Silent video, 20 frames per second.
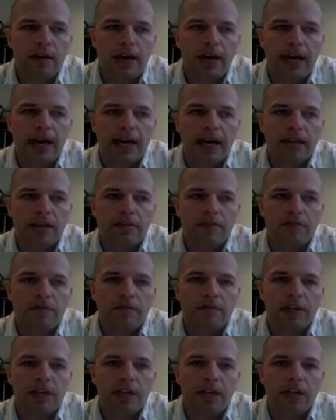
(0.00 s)
I got the
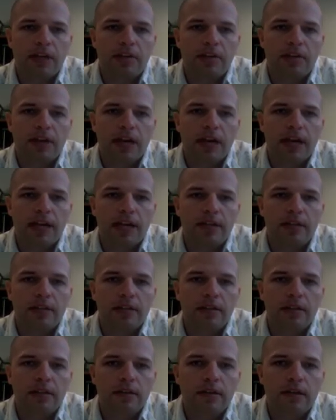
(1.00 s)
feeling that
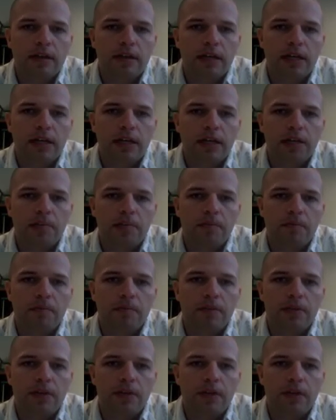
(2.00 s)

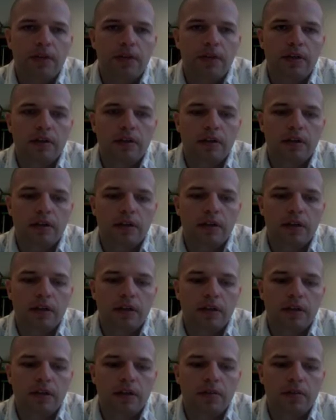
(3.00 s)
the
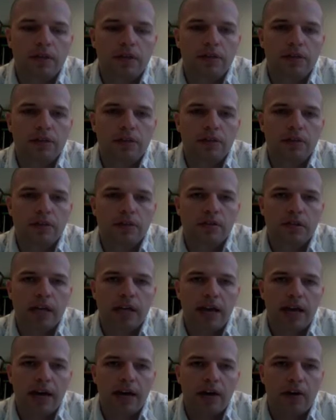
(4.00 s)
commissioners
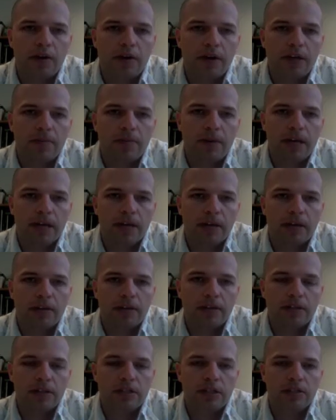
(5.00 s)
had already made their
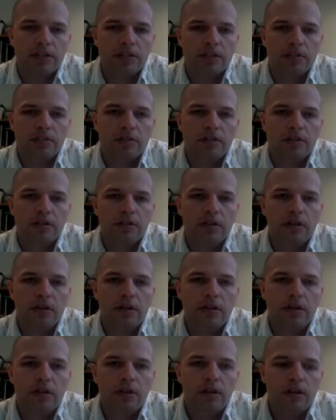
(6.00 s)
decisions.
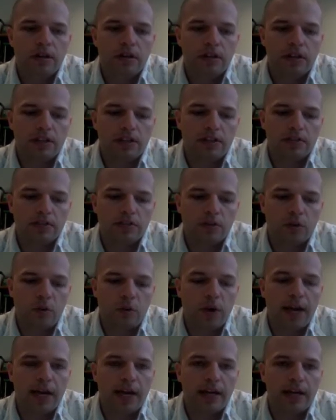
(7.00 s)
This is the
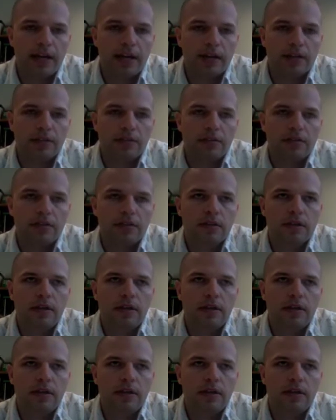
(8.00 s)
way it is.